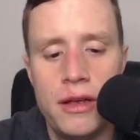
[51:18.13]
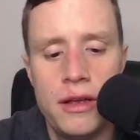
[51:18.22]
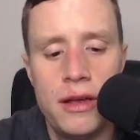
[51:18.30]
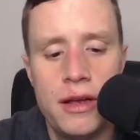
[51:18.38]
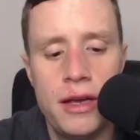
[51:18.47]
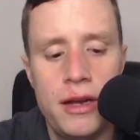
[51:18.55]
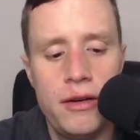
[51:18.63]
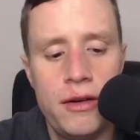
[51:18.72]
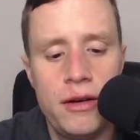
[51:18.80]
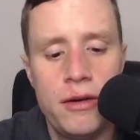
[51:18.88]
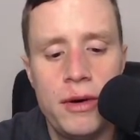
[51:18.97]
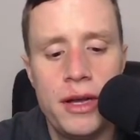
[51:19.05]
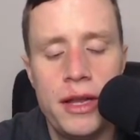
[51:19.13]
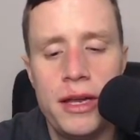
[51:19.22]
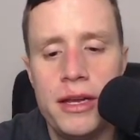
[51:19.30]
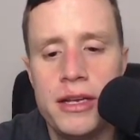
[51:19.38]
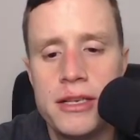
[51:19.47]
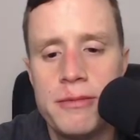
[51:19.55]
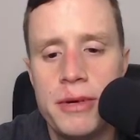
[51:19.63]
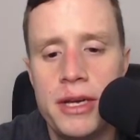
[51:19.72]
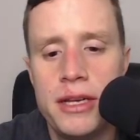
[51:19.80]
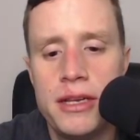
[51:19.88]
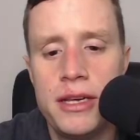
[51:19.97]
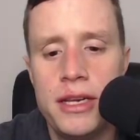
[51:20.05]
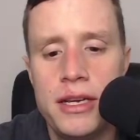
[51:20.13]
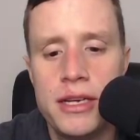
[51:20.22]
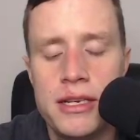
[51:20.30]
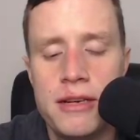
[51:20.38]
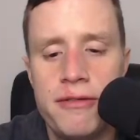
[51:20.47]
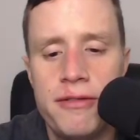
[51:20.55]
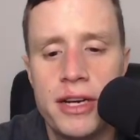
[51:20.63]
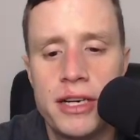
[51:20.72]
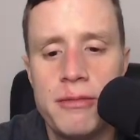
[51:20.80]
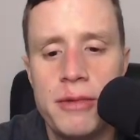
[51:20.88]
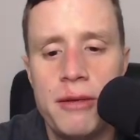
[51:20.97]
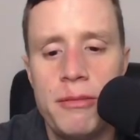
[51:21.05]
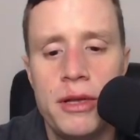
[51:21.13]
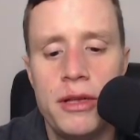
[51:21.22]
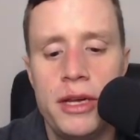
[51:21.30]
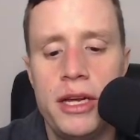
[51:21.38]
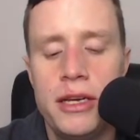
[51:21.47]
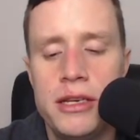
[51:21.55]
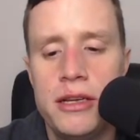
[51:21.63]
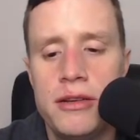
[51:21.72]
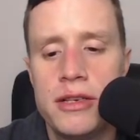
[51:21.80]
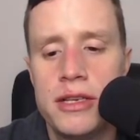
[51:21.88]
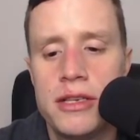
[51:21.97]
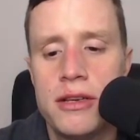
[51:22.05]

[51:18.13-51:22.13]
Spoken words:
I don't know why that is, but it doesn't affect my ability to use it.